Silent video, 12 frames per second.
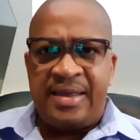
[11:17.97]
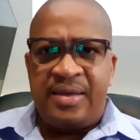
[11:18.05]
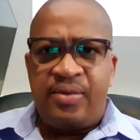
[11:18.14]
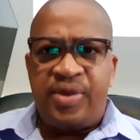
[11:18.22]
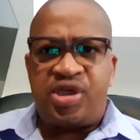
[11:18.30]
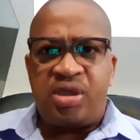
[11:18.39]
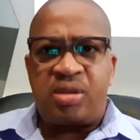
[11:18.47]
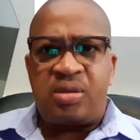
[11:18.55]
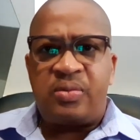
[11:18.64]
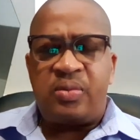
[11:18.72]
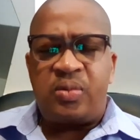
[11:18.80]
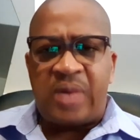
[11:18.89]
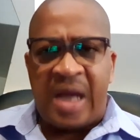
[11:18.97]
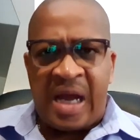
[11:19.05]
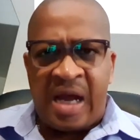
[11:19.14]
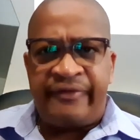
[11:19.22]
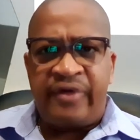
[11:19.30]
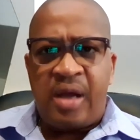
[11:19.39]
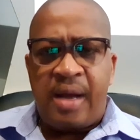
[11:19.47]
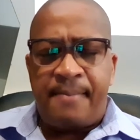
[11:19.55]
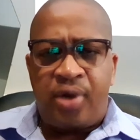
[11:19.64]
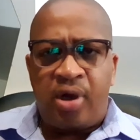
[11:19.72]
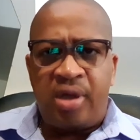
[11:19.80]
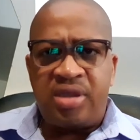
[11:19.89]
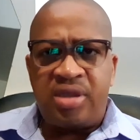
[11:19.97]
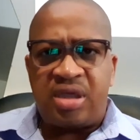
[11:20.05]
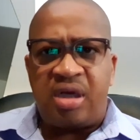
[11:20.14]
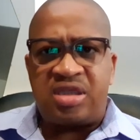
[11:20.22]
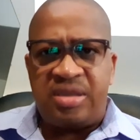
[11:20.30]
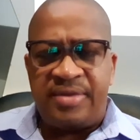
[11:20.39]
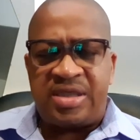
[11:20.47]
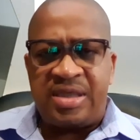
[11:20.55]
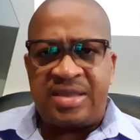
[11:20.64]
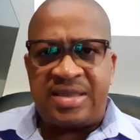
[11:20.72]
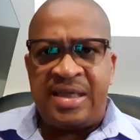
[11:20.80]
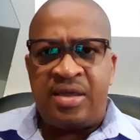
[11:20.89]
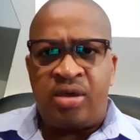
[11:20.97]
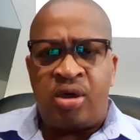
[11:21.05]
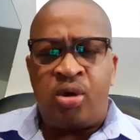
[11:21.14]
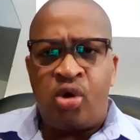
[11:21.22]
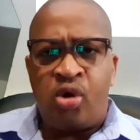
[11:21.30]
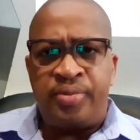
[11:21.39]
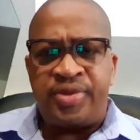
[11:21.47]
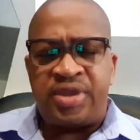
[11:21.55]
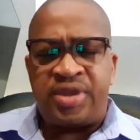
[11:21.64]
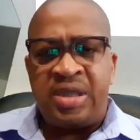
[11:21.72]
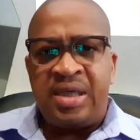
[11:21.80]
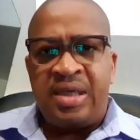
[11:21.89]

we should have pulse oximeters in our homes.